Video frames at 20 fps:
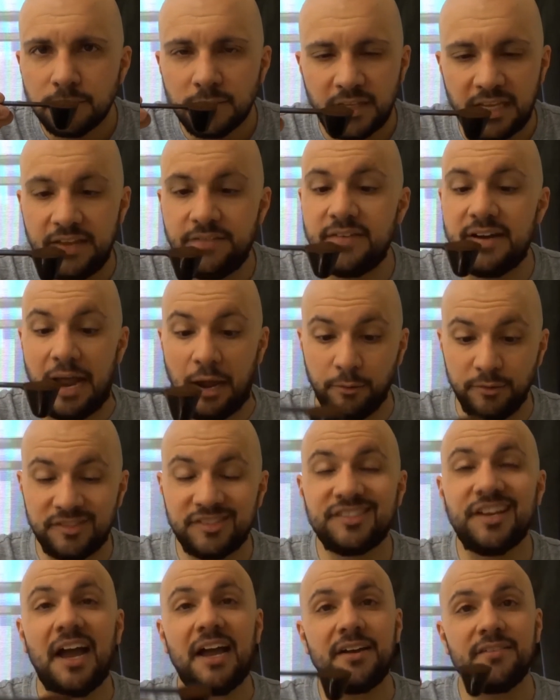Even
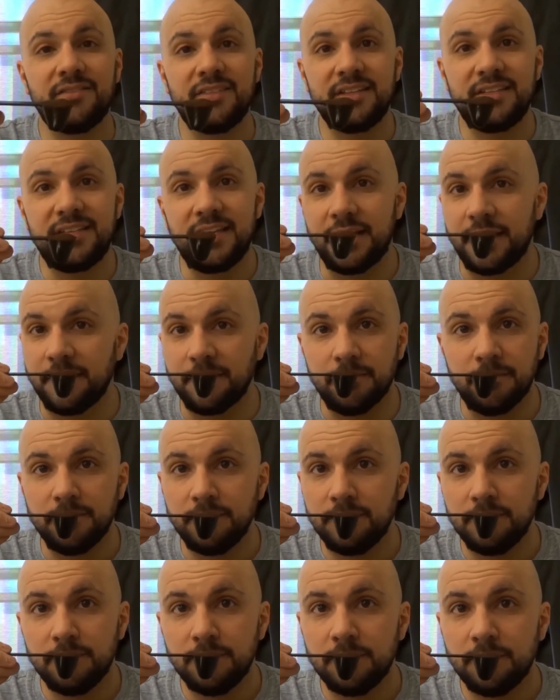outside of the tin,
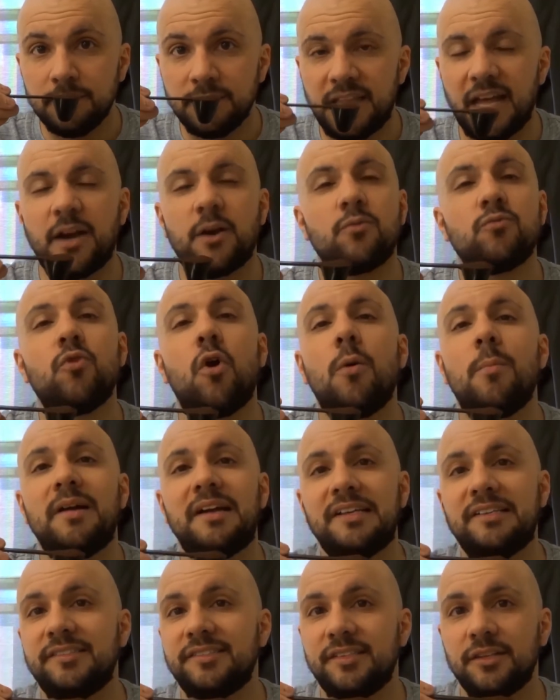that aroma
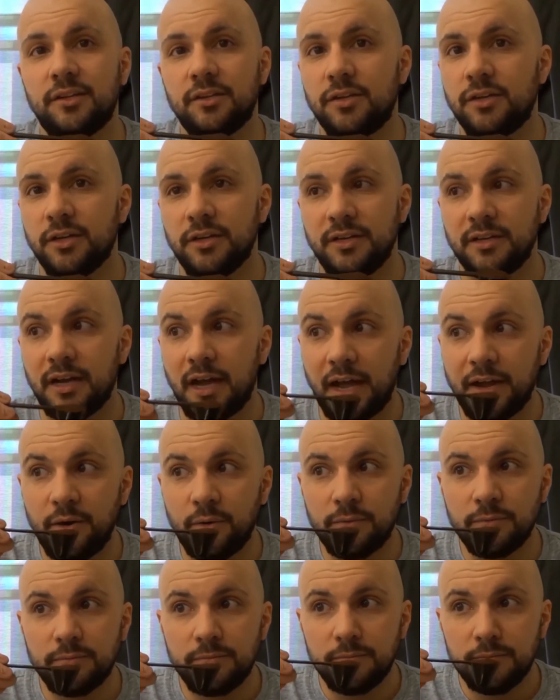is still good. I
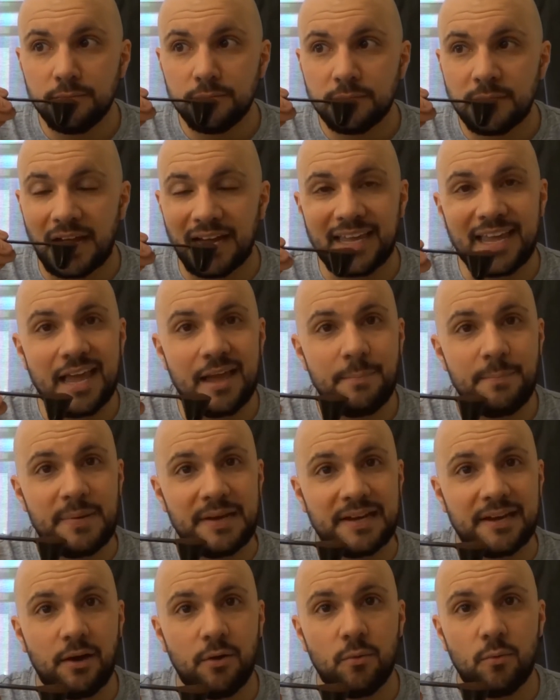don't, I can't
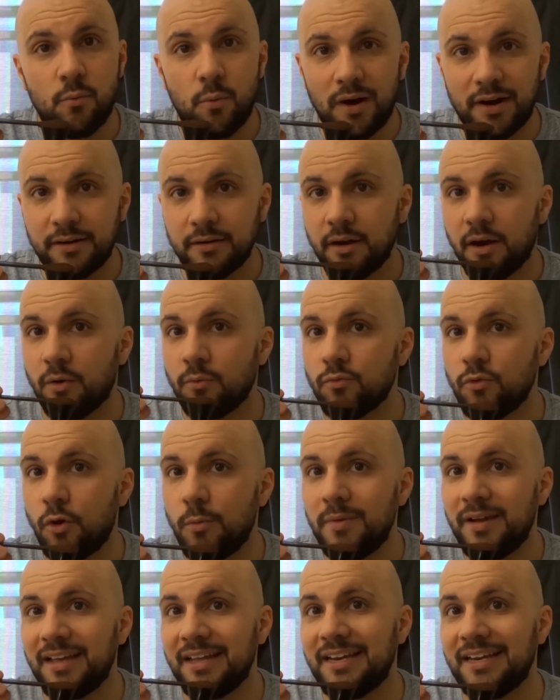pick out what
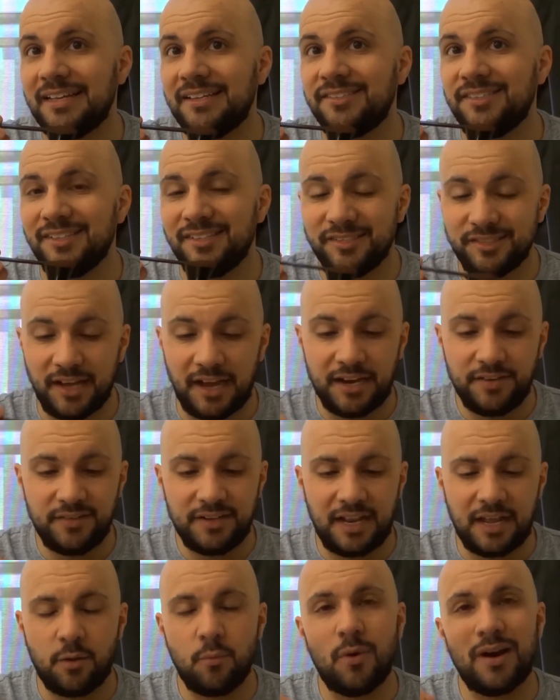aroma it is inside of it,
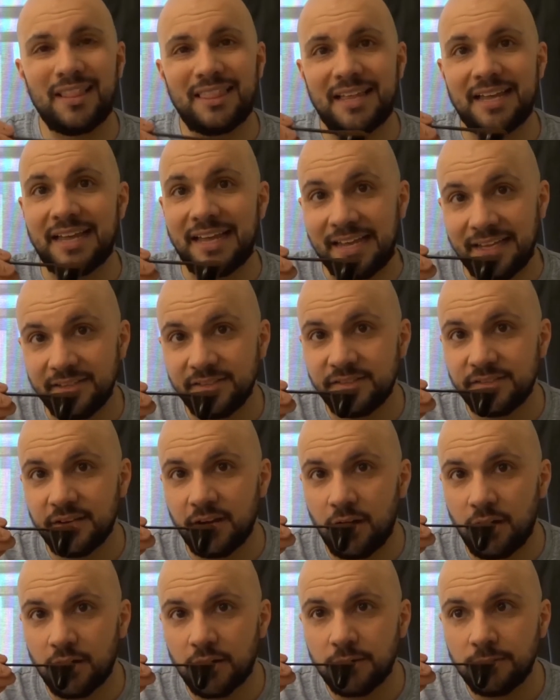like what the hints
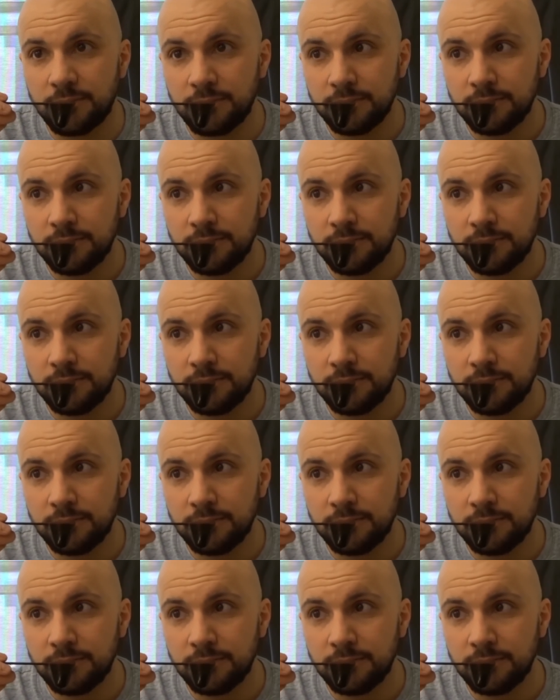are,